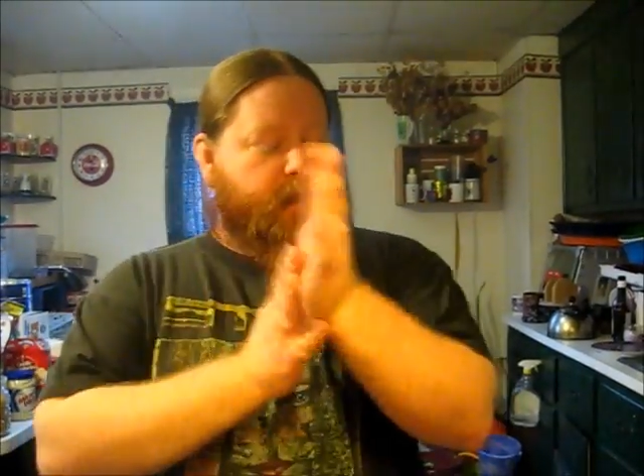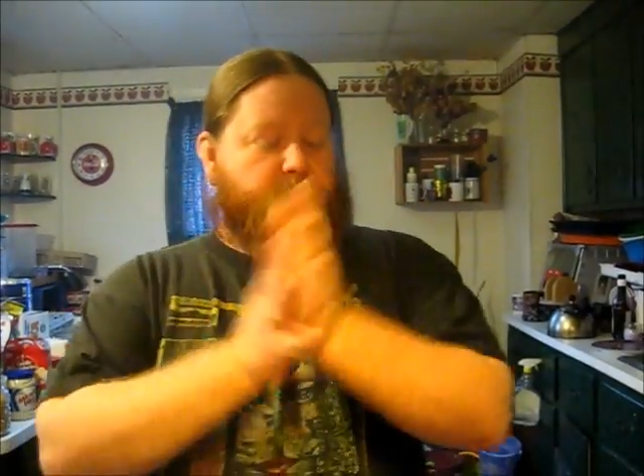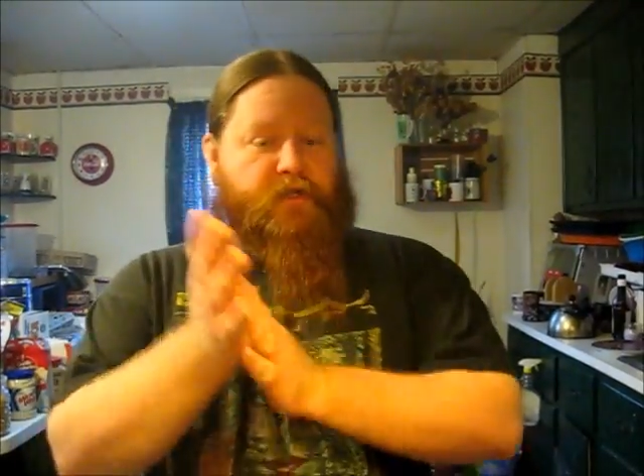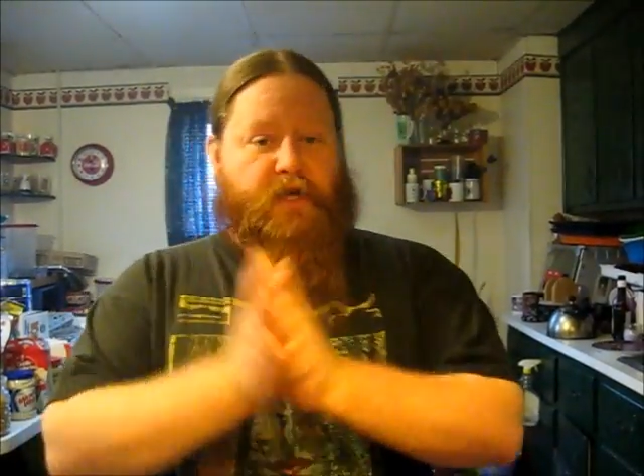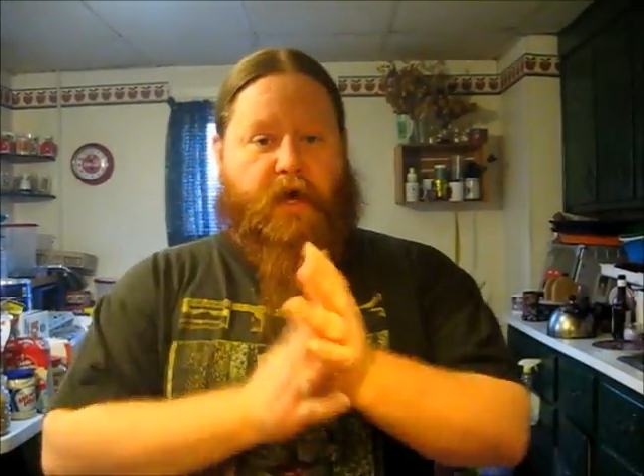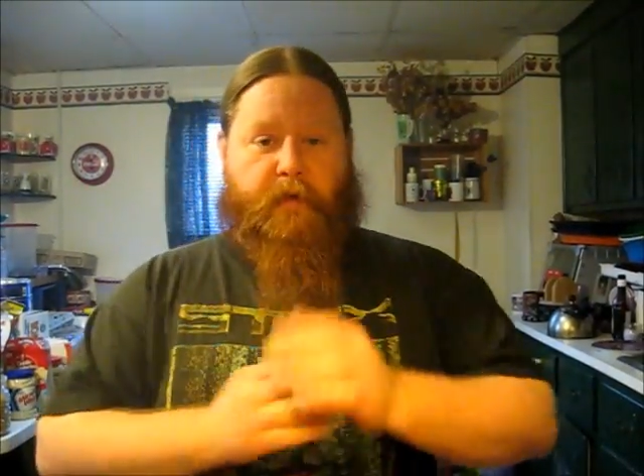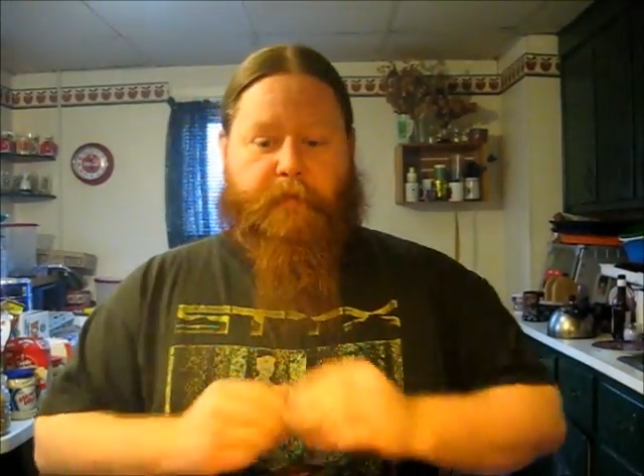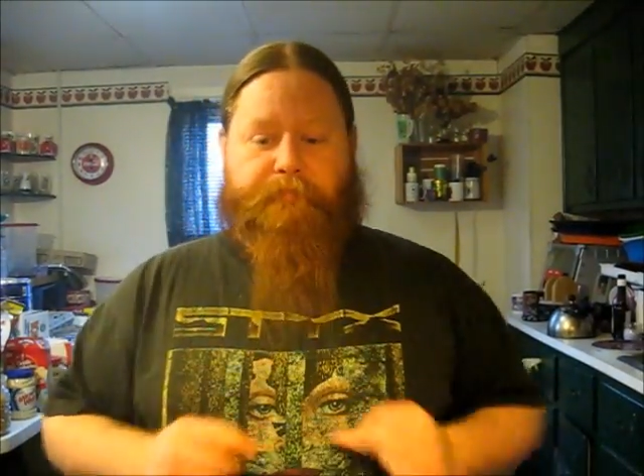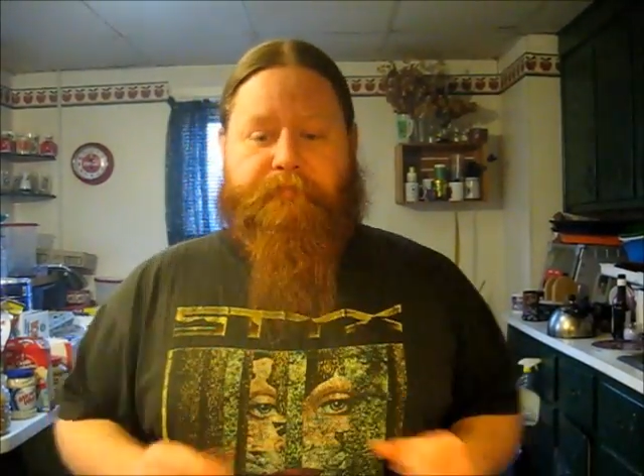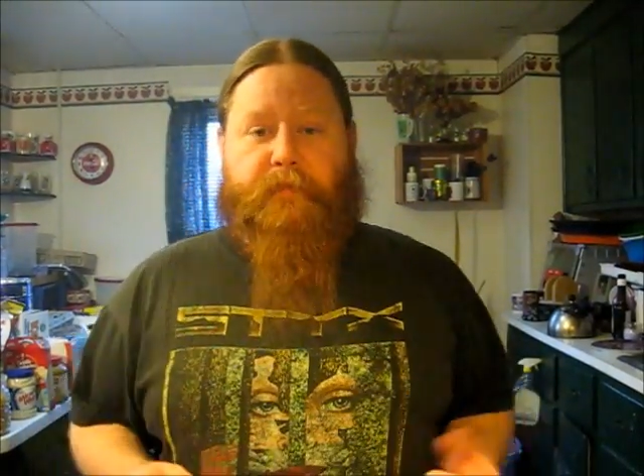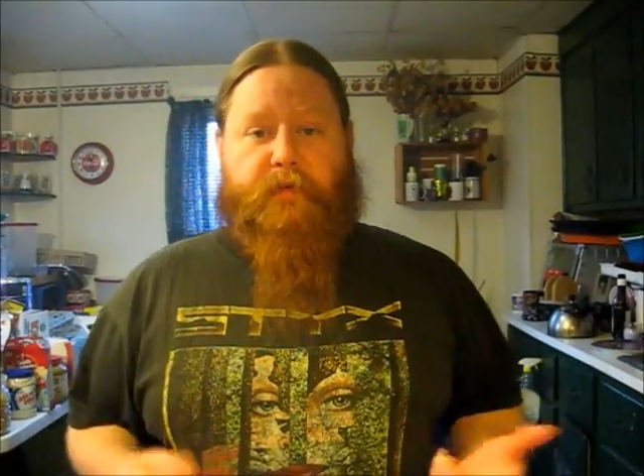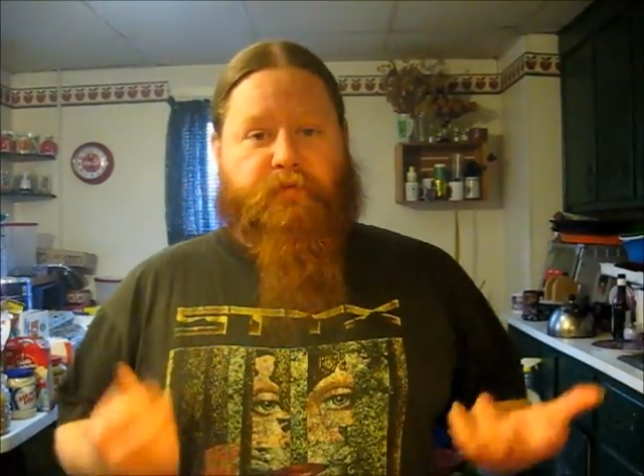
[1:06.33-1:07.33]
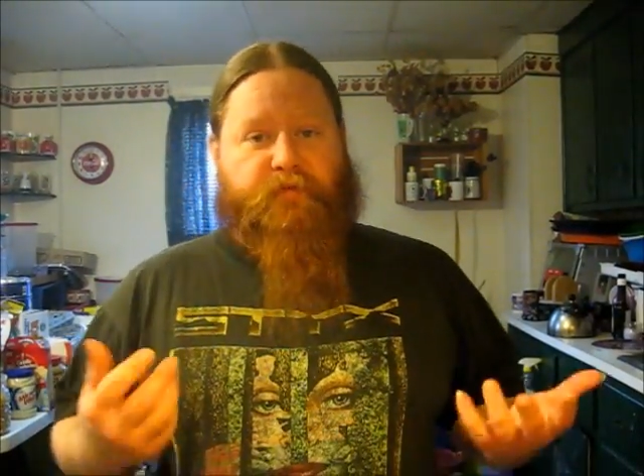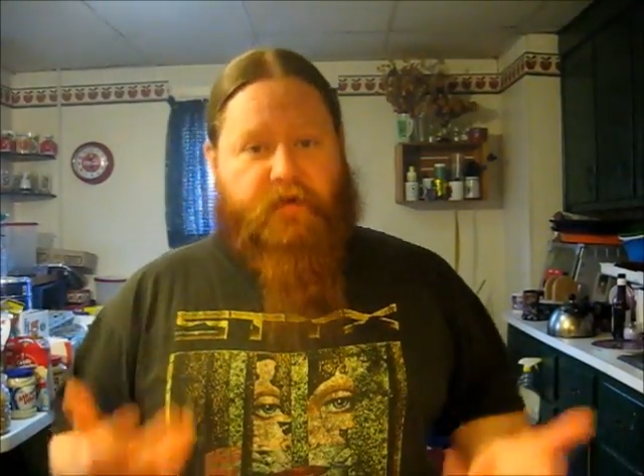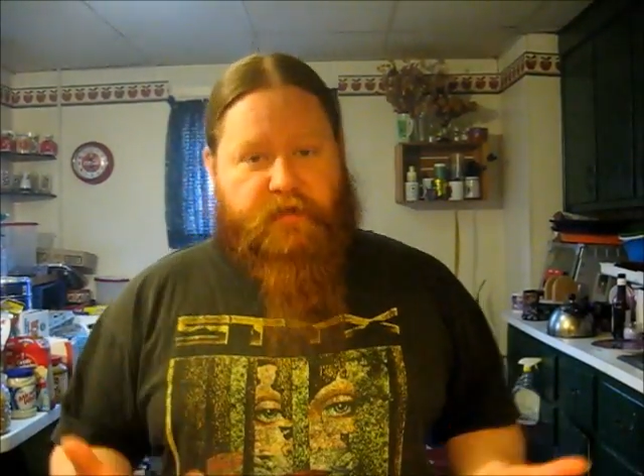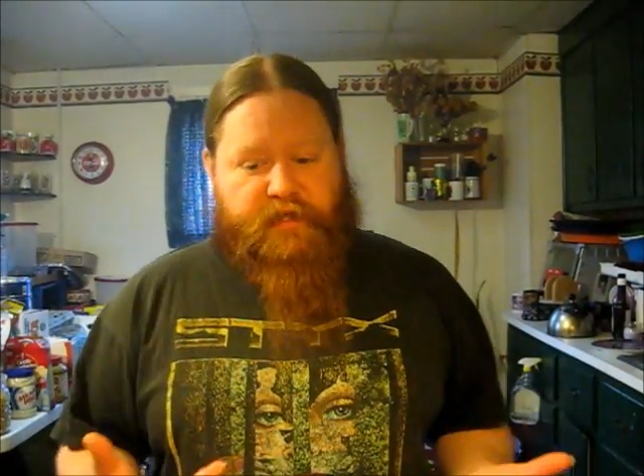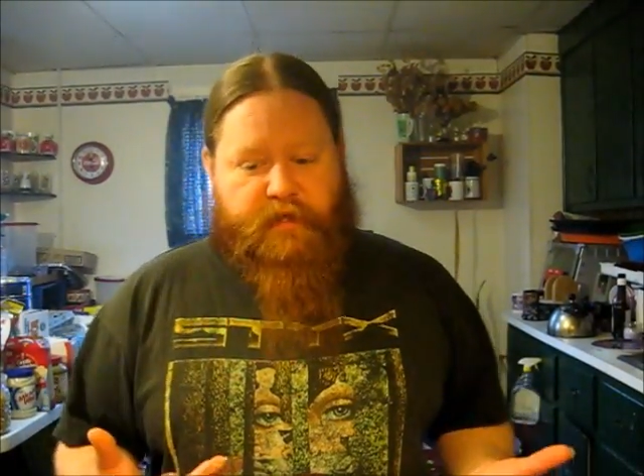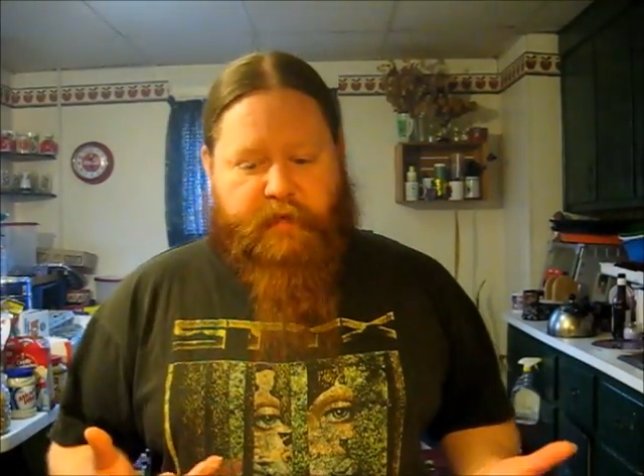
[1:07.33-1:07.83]
So,
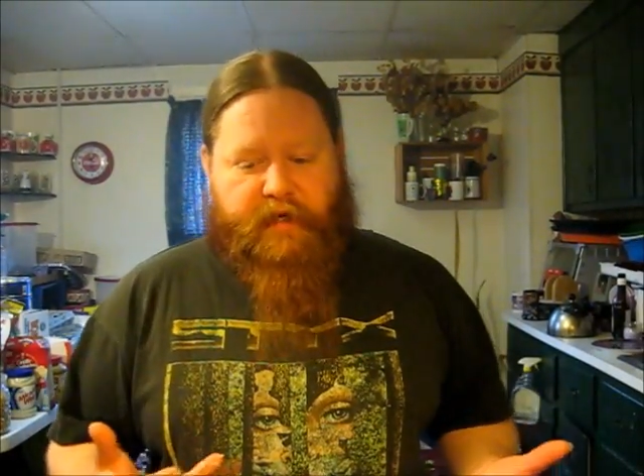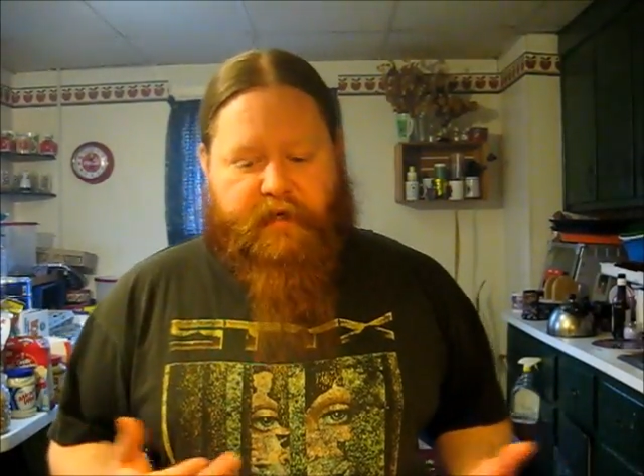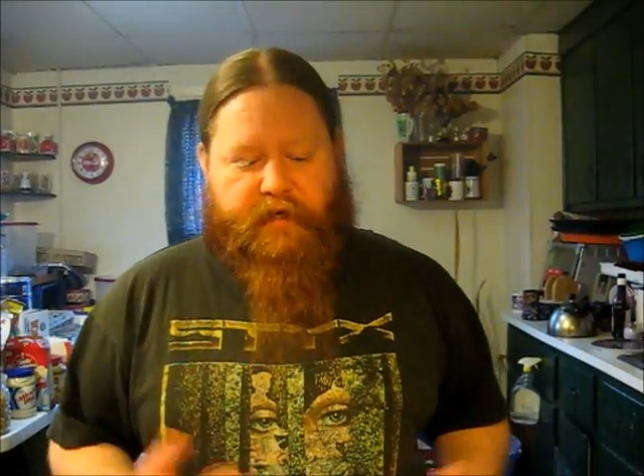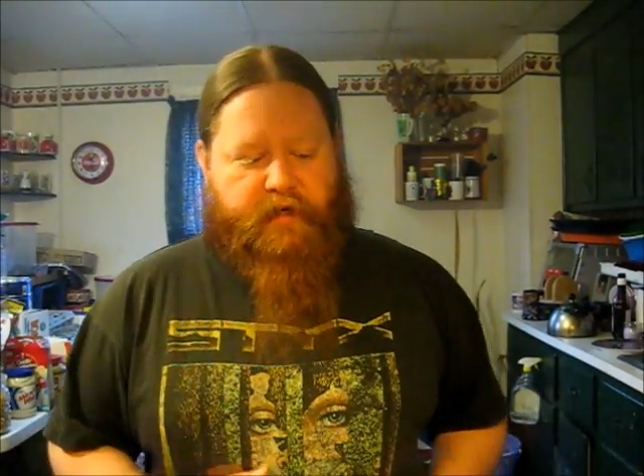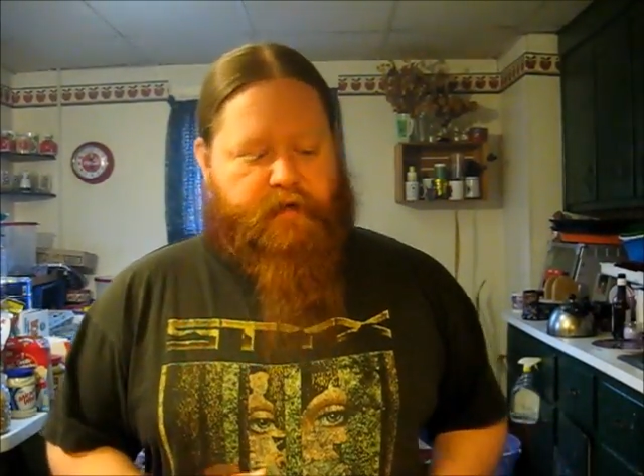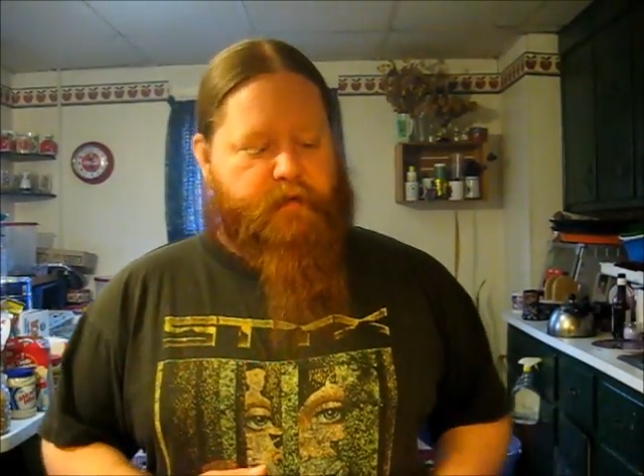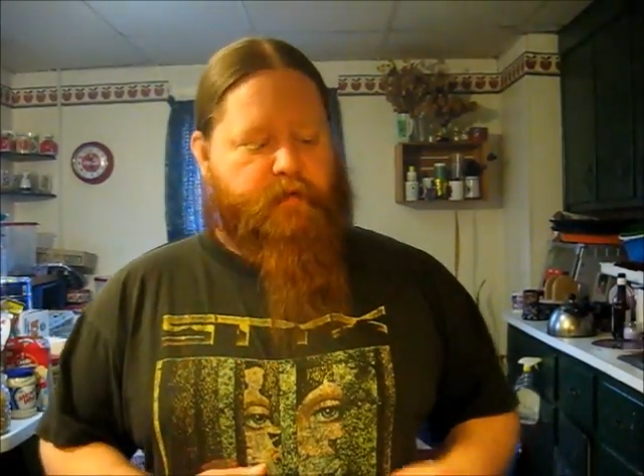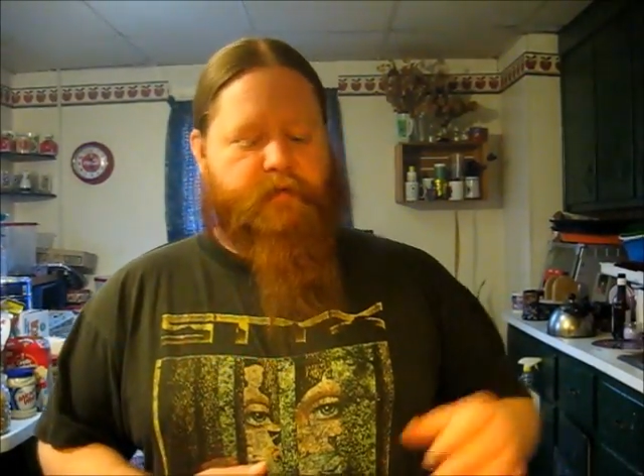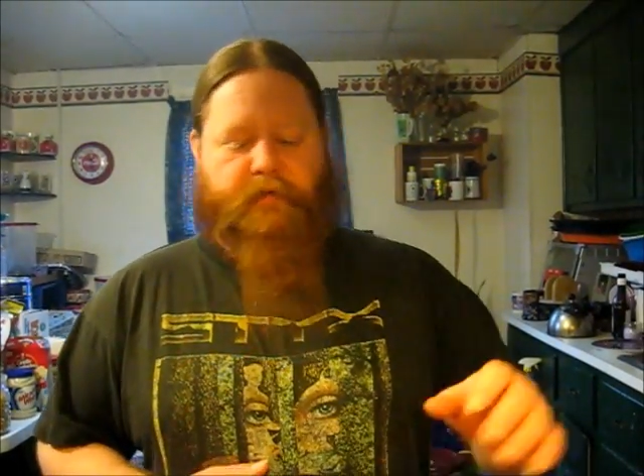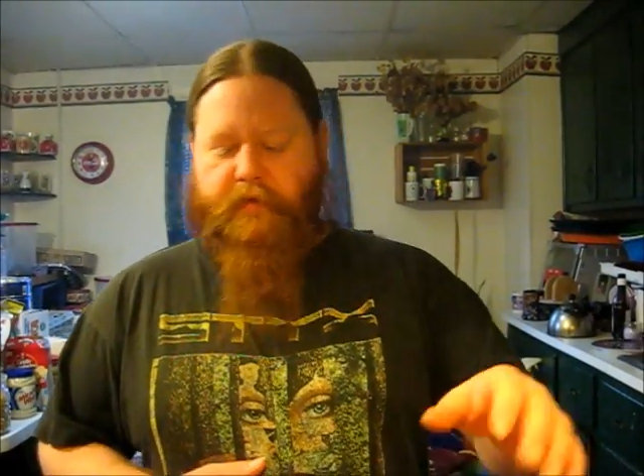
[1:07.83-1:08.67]
first thing we need to do